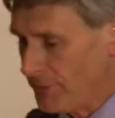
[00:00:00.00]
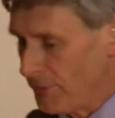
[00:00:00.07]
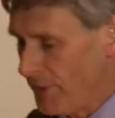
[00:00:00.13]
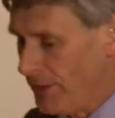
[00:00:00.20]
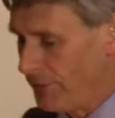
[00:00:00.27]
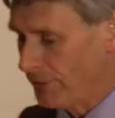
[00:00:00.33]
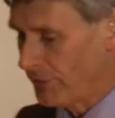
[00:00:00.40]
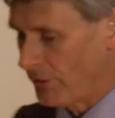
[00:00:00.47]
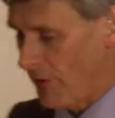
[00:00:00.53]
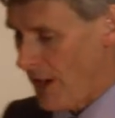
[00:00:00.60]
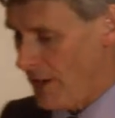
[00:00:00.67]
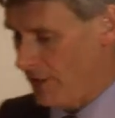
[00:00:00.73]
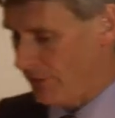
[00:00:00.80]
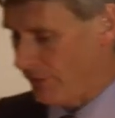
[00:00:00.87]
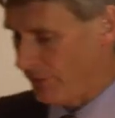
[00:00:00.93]
of reef
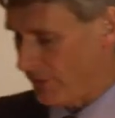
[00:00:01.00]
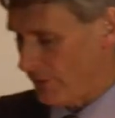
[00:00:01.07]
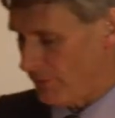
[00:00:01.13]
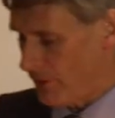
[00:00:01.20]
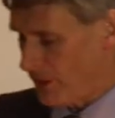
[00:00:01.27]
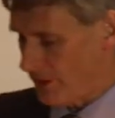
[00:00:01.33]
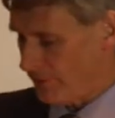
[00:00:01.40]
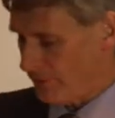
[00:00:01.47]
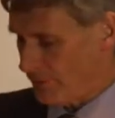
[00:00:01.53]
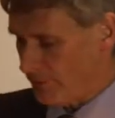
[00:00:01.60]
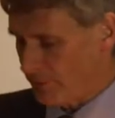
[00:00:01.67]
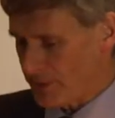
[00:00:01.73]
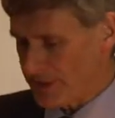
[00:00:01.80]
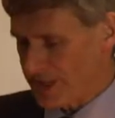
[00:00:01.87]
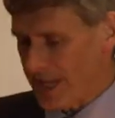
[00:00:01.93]
growth that were
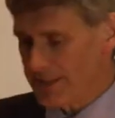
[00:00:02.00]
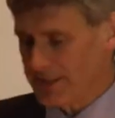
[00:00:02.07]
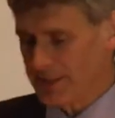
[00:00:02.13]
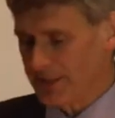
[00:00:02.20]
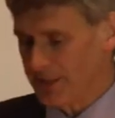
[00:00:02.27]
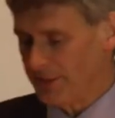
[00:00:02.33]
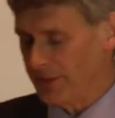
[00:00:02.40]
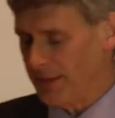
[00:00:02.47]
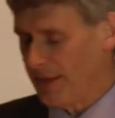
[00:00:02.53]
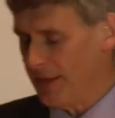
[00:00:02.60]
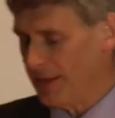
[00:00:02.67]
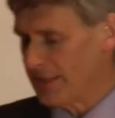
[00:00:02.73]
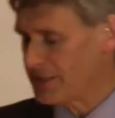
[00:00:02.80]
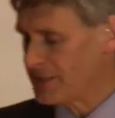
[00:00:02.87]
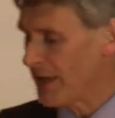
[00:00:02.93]
presented in the
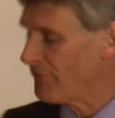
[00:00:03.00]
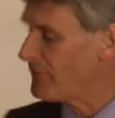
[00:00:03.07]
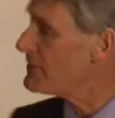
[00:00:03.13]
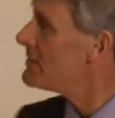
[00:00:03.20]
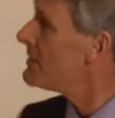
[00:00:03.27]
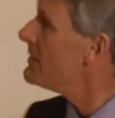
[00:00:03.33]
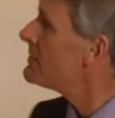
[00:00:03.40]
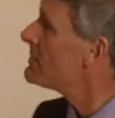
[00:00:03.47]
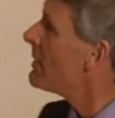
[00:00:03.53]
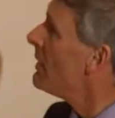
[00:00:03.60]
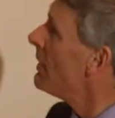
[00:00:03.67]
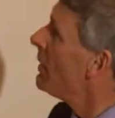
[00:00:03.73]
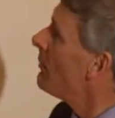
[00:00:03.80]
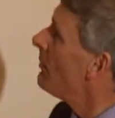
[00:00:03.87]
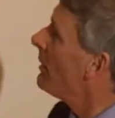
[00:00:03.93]
early 70s,
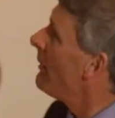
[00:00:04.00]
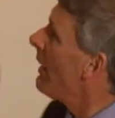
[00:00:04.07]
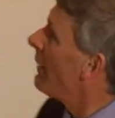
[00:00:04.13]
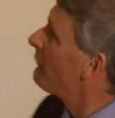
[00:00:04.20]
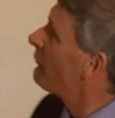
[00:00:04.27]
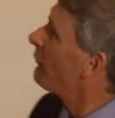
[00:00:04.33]
where you have